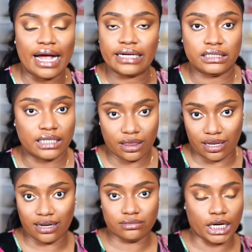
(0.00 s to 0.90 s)
I did
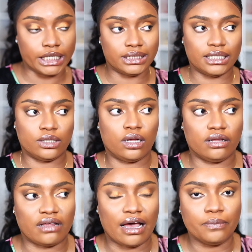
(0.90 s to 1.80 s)
that. I did all
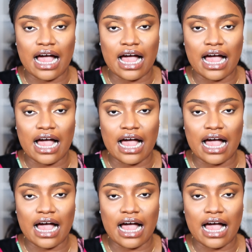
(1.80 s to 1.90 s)
of that.